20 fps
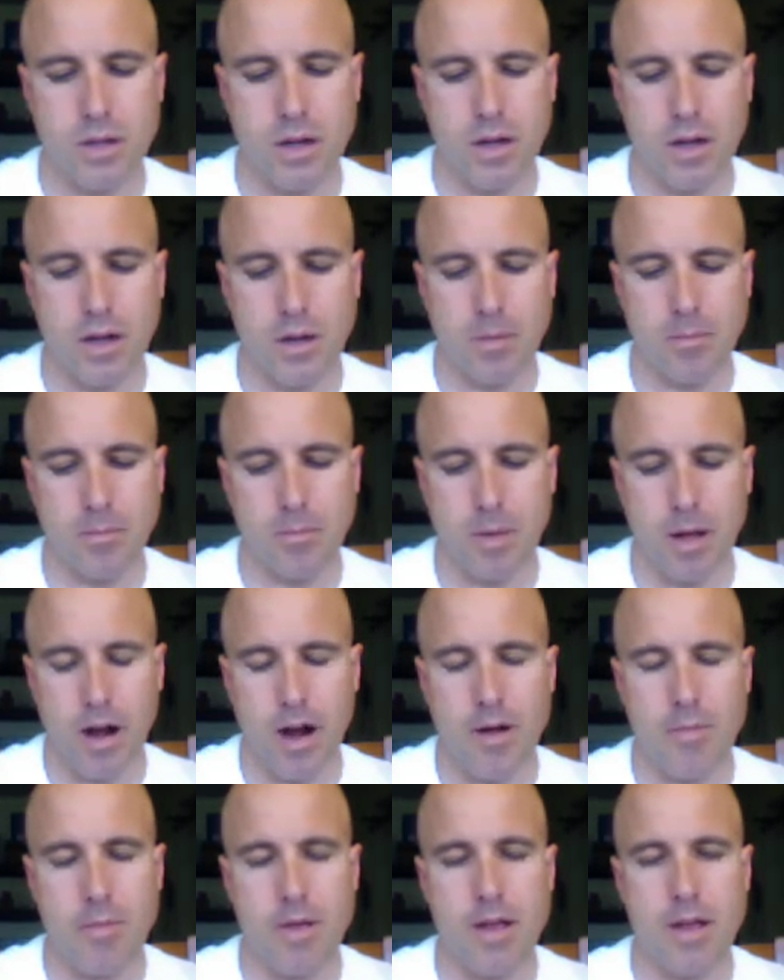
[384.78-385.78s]

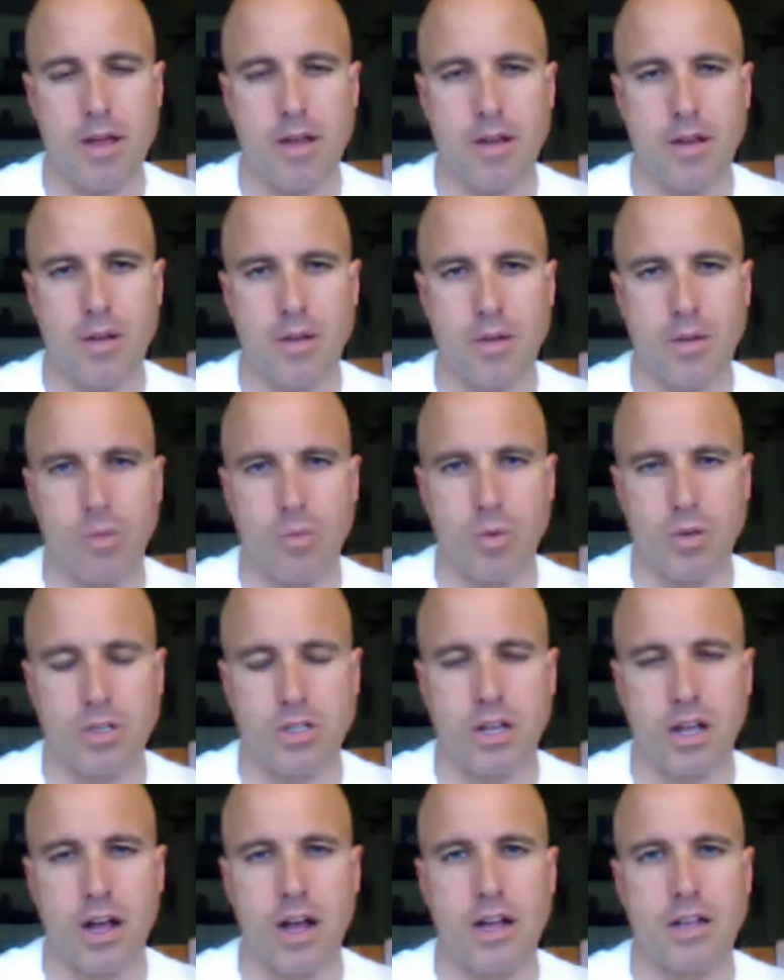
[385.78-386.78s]
Ironman
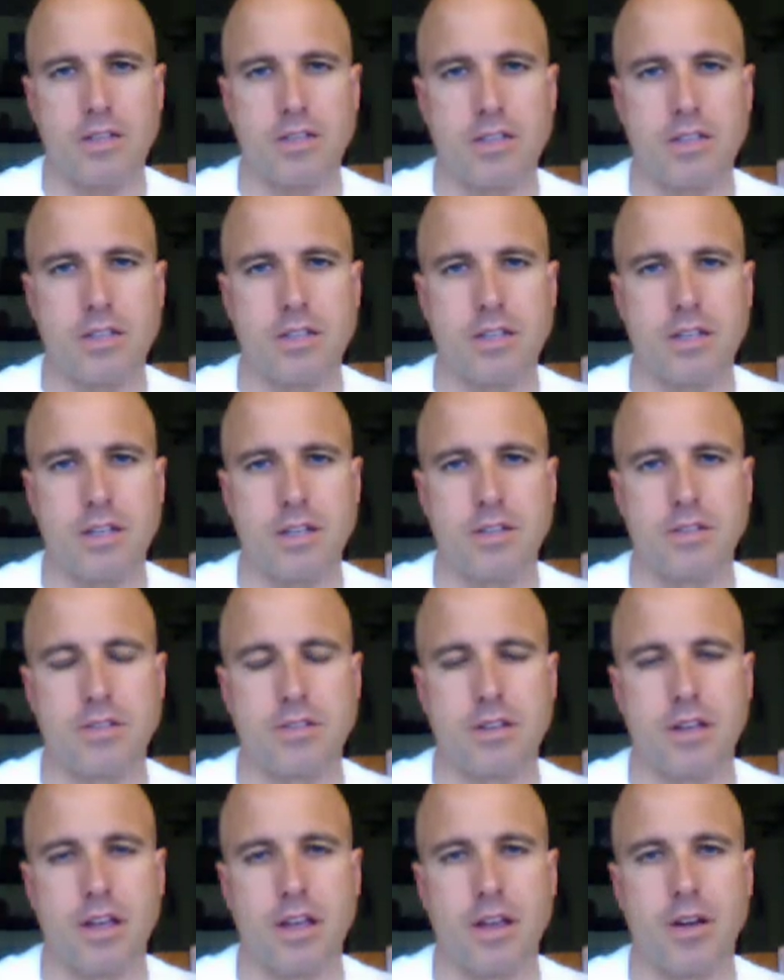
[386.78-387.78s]
Wisconsin
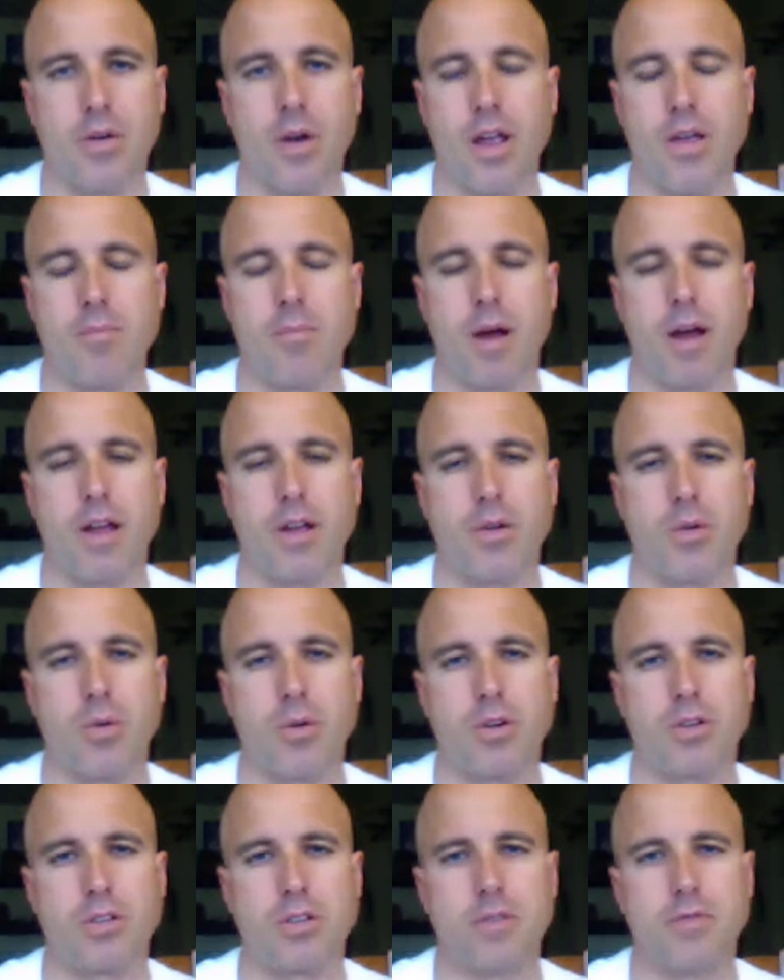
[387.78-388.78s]
is a great bike
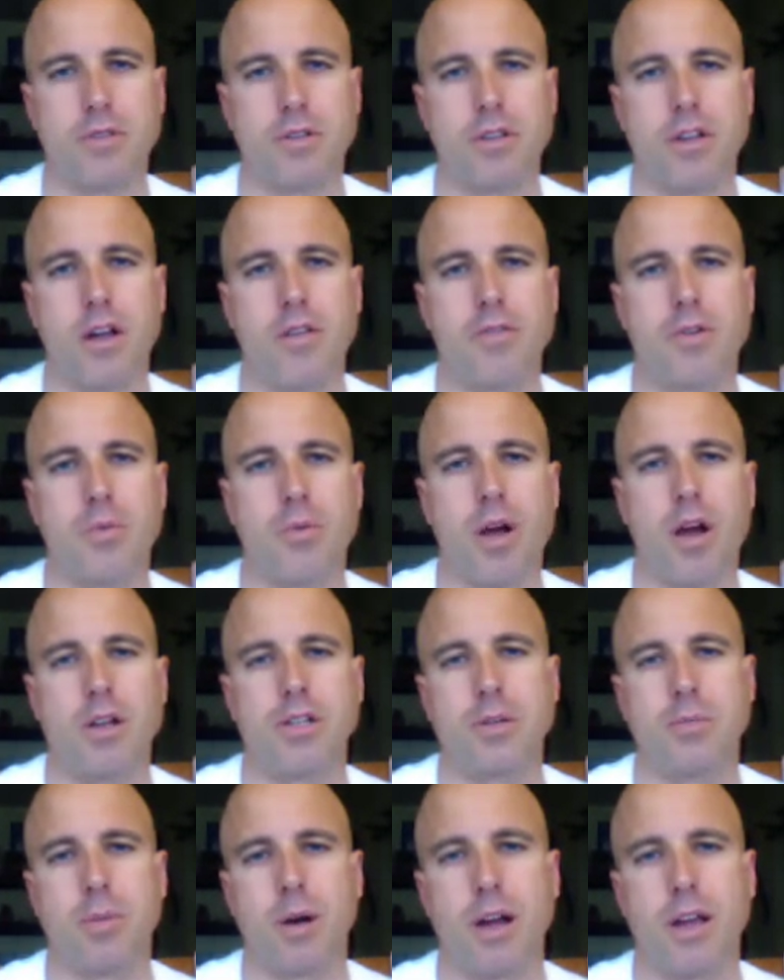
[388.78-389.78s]
course. If you love to
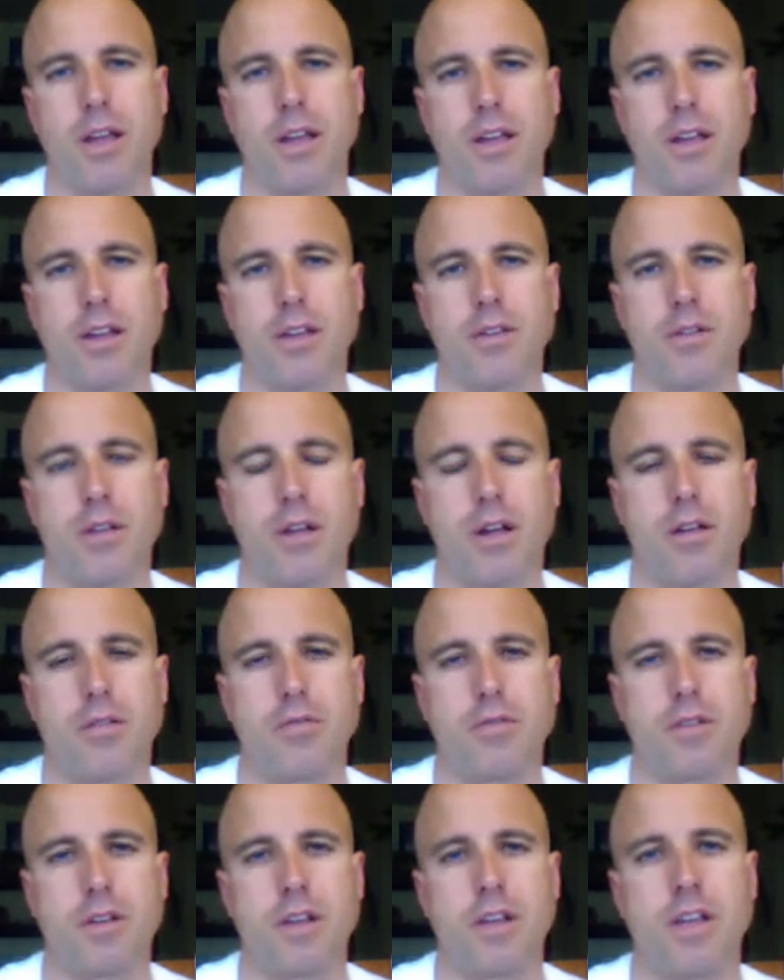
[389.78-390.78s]
ride your bike and you
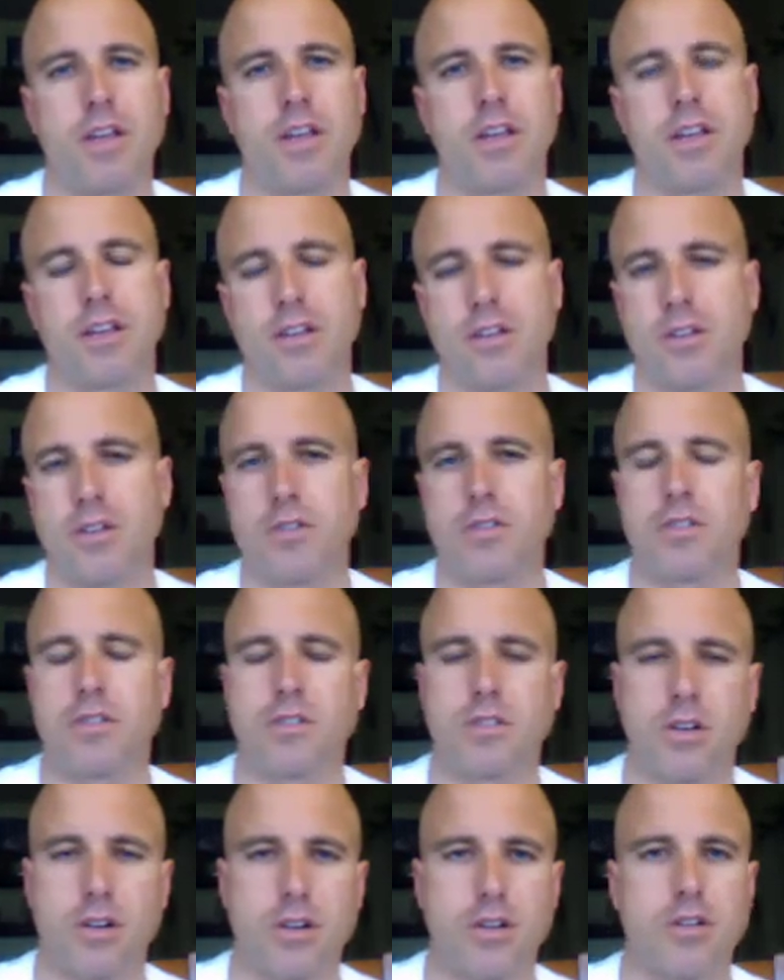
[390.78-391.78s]
love hills
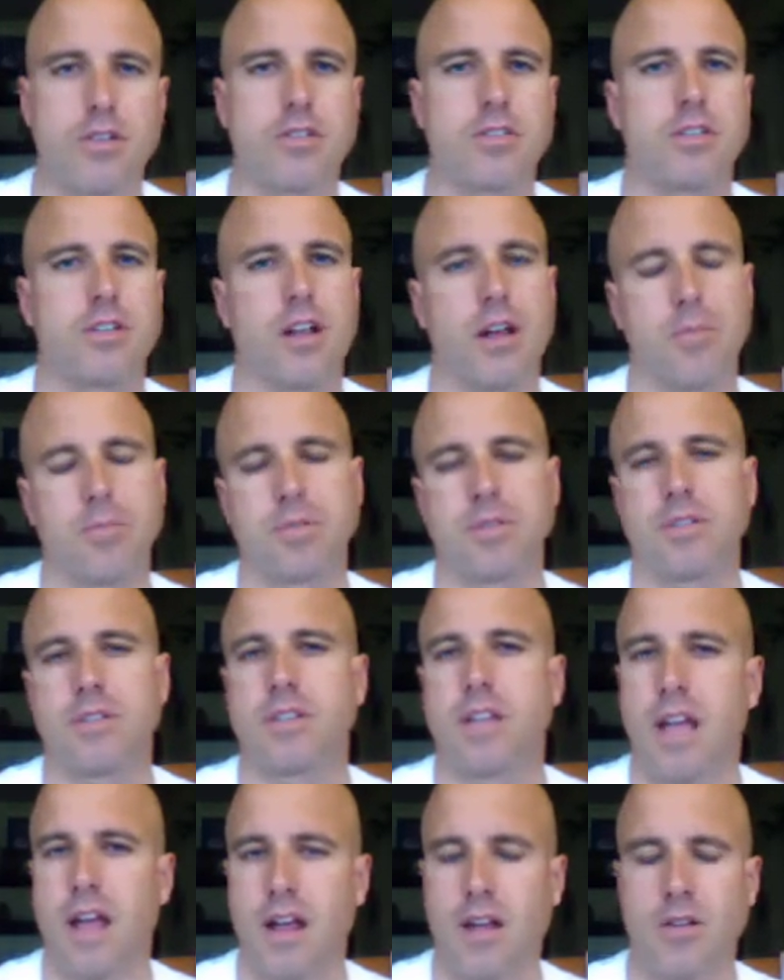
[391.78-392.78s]
and turns and ups
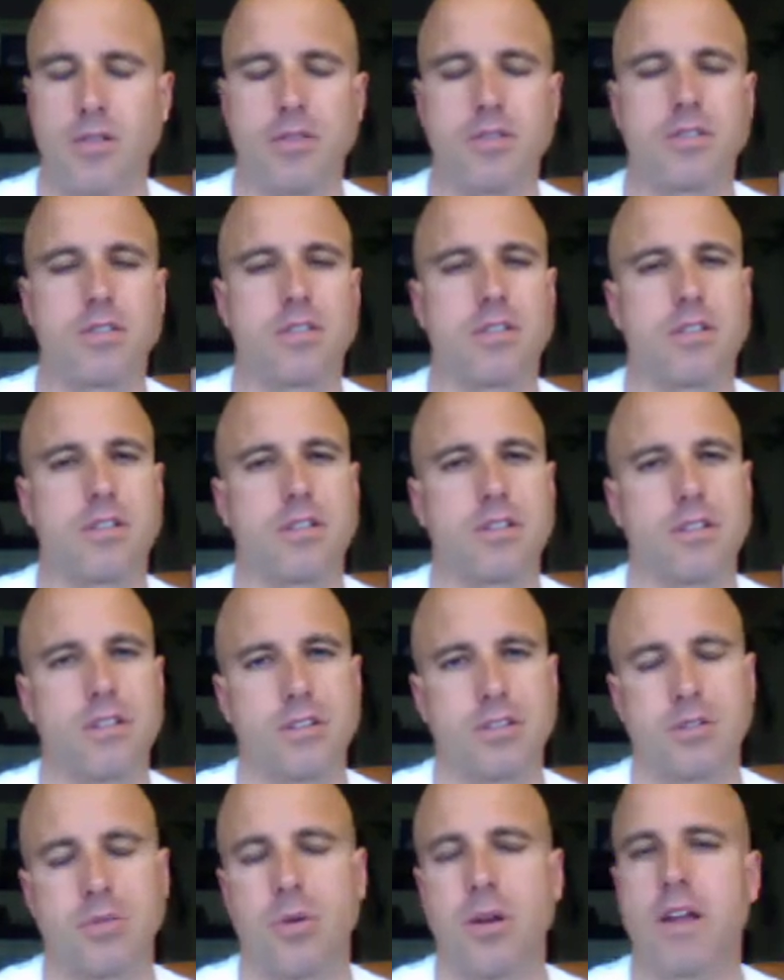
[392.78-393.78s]
and downs and
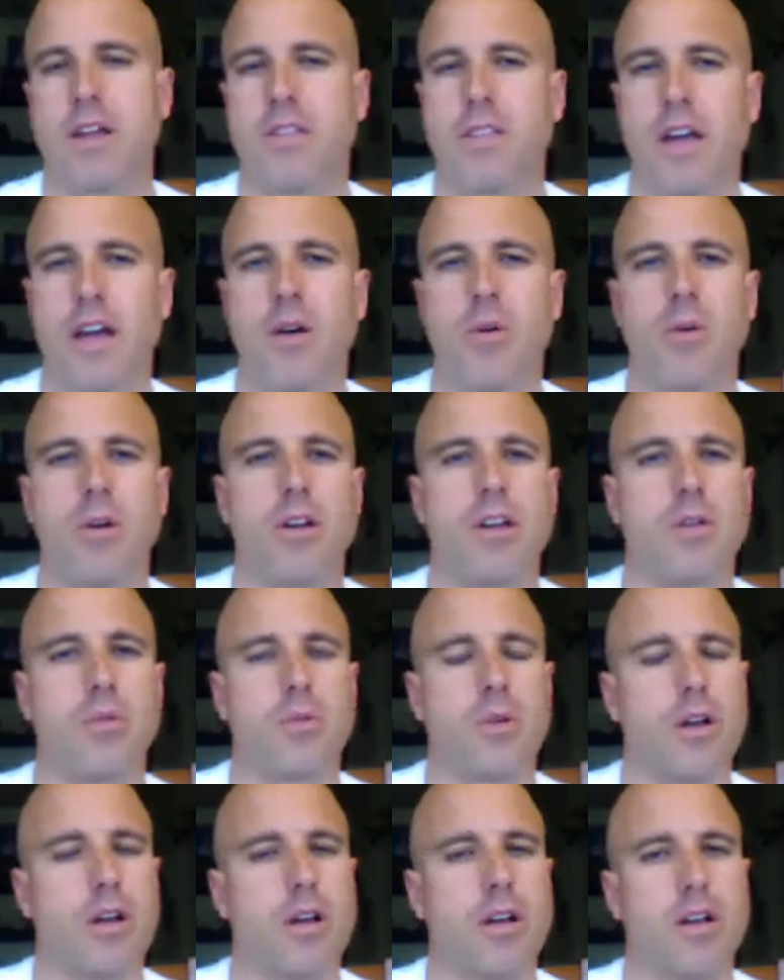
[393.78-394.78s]
this way and that way,
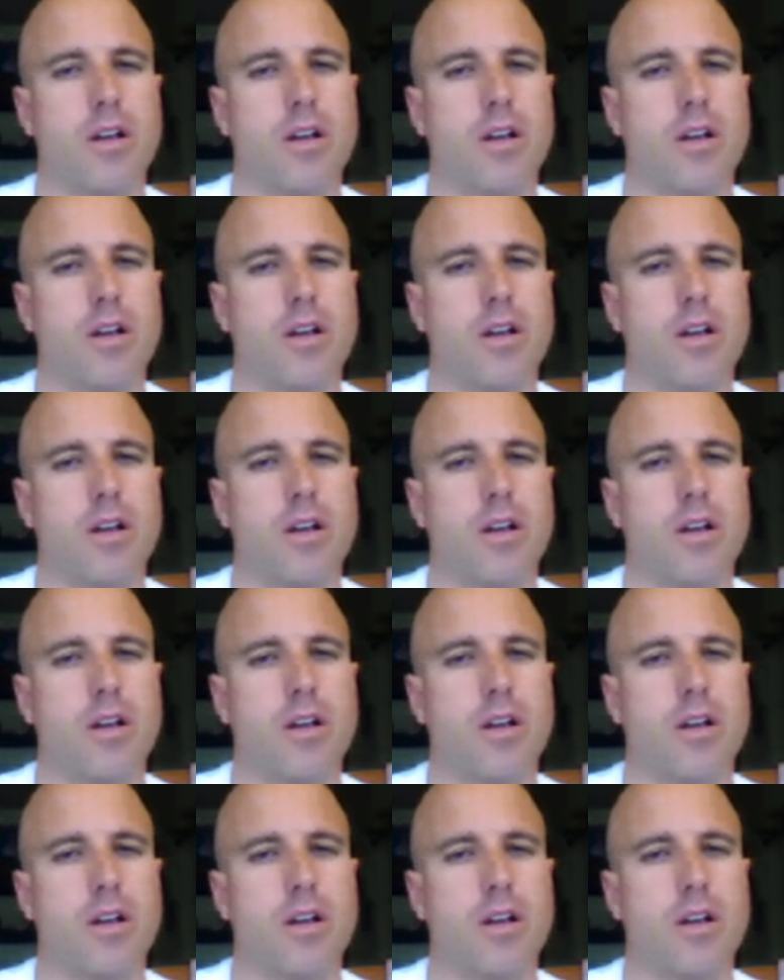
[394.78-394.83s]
